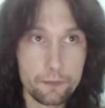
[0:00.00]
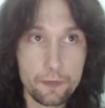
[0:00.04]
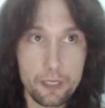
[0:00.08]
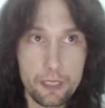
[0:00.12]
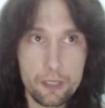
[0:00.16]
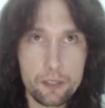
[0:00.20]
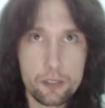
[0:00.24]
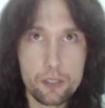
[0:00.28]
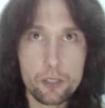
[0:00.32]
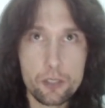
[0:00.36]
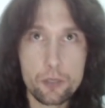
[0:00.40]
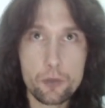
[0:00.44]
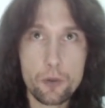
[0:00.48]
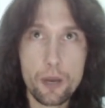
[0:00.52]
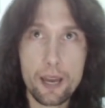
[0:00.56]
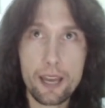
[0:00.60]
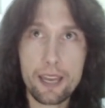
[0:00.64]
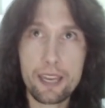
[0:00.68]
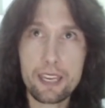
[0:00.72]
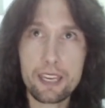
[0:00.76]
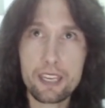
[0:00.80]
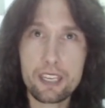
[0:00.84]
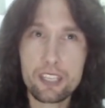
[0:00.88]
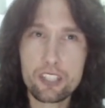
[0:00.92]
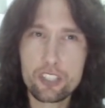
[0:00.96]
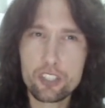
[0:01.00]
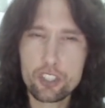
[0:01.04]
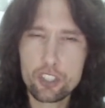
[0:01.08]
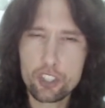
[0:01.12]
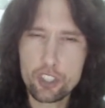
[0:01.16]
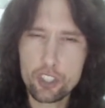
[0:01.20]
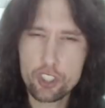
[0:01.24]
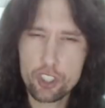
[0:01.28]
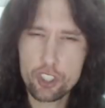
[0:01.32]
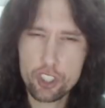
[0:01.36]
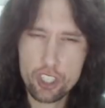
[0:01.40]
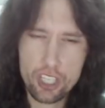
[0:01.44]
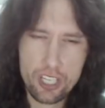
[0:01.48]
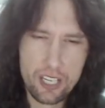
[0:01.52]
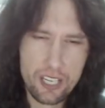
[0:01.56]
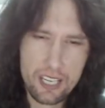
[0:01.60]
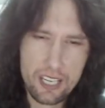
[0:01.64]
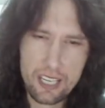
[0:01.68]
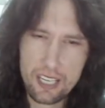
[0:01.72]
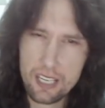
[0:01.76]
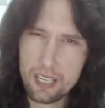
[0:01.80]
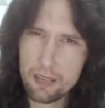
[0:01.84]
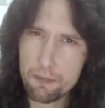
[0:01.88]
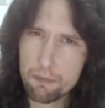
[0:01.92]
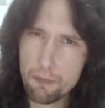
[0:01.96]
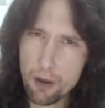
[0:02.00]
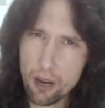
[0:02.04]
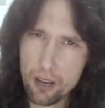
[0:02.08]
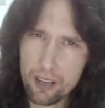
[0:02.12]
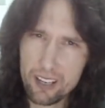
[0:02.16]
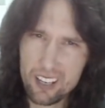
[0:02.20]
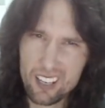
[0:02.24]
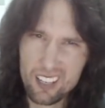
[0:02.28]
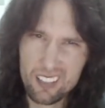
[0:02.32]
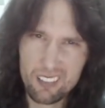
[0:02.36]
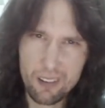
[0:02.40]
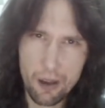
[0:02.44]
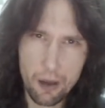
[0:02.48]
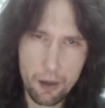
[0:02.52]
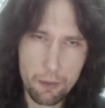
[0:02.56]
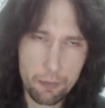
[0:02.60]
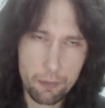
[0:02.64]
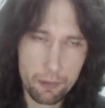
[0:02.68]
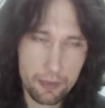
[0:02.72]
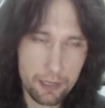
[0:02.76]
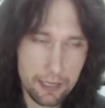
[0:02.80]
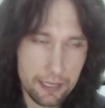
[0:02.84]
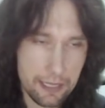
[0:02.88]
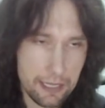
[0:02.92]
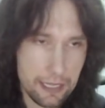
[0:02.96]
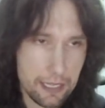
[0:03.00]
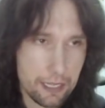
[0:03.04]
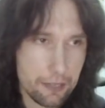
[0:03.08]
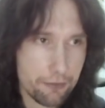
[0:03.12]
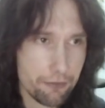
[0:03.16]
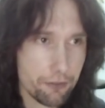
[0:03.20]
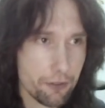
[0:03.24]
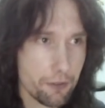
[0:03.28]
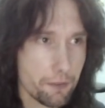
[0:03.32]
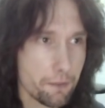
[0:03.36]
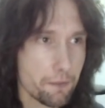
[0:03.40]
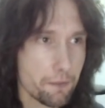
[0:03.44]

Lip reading: into a G minor, I believe.